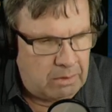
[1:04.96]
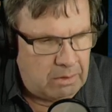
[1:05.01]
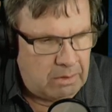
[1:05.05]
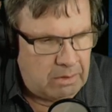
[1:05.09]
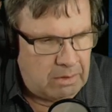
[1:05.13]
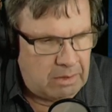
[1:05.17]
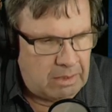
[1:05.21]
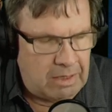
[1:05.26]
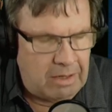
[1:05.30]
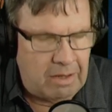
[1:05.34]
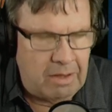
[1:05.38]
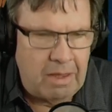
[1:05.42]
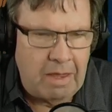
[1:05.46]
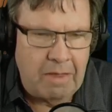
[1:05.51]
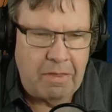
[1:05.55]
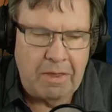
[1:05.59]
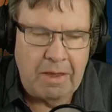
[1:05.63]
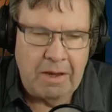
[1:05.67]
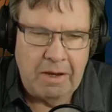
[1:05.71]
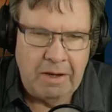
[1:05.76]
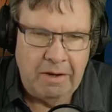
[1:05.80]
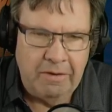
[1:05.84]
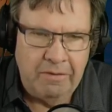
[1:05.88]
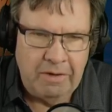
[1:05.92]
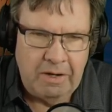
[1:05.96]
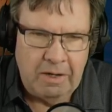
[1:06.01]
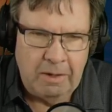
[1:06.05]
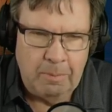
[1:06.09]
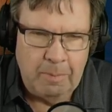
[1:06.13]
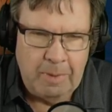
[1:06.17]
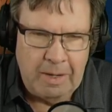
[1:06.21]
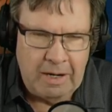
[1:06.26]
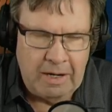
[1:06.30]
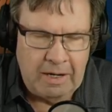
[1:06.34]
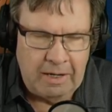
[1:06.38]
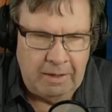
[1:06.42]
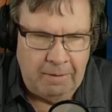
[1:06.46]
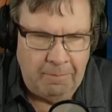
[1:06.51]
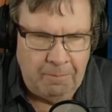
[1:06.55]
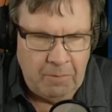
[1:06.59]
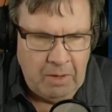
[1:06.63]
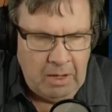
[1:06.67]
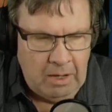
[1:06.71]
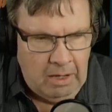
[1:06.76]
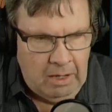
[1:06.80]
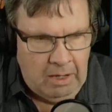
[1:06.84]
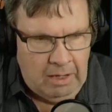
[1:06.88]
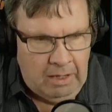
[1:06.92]
I'll think of it in a minute.
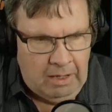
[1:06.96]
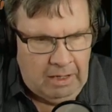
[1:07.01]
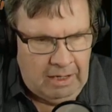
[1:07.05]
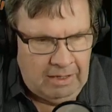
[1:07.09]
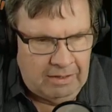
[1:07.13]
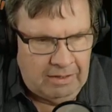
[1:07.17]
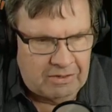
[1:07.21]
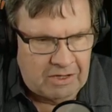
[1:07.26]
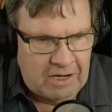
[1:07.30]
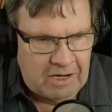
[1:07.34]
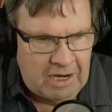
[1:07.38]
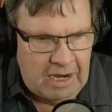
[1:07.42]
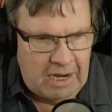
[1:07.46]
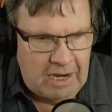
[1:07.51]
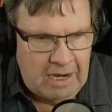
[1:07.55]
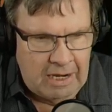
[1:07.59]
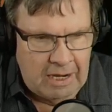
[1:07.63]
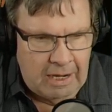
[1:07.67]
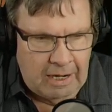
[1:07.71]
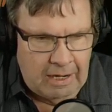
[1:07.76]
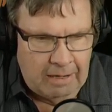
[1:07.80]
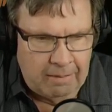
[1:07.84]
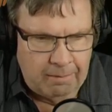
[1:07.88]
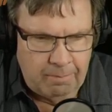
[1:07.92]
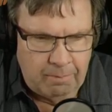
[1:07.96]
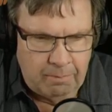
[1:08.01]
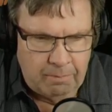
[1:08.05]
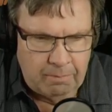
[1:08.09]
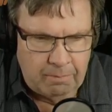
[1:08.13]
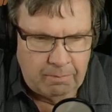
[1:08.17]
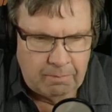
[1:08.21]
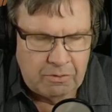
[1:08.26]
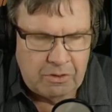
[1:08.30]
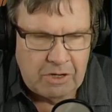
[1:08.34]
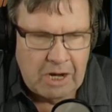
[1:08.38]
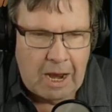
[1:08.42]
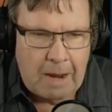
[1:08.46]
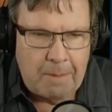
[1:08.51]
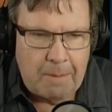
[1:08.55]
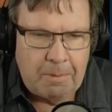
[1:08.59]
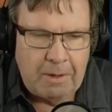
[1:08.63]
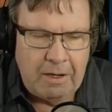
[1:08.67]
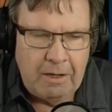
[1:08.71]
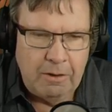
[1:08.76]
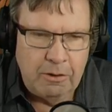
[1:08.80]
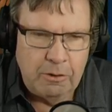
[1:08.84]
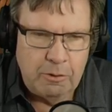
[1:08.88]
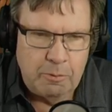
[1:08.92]
It's a
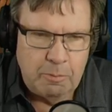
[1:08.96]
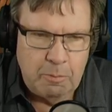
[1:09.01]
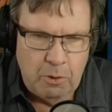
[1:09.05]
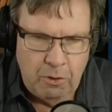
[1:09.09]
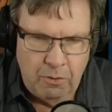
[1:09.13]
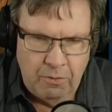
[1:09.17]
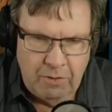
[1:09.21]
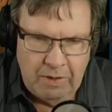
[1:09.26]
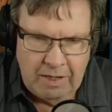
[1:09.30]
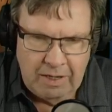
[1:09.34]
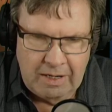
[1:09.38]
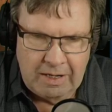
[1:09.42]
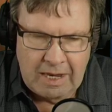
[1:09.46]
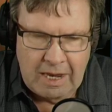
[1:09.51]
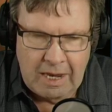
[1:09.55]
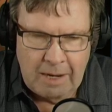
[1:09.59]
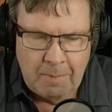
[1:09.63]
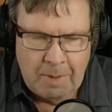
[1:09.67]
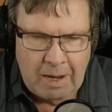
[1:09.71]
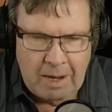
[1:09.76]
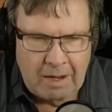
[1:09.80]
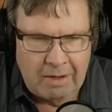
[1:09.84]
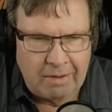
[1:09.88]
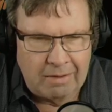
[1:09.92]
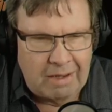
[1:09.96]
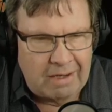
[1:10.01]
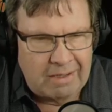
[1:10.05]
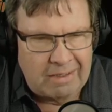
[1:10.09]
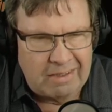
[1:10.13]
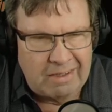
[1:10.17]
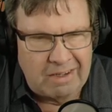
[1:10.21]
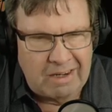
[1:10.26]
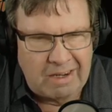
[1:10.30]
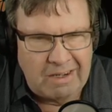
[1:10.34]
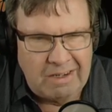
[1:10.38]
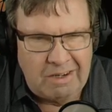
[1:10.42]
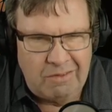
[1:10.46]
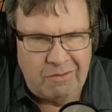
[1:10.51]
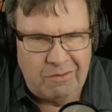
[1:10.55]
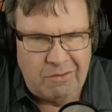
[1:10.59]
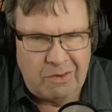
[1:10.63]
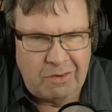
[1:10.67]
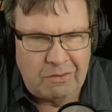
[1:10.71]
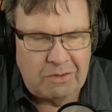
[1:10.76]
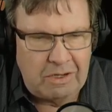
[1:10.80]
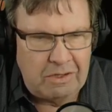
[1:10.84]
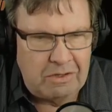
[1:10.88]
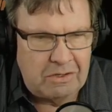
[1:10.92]
Japanese movie, came out like in
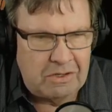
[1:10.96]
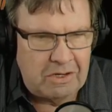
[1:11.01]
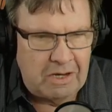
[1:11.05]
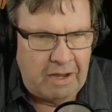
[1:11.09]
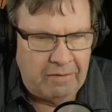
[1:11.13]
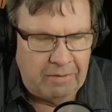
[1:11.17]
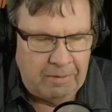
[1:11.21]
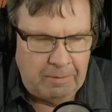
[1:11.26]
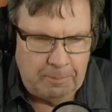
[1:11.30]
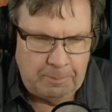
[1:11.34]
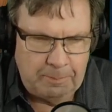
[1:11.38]
1957.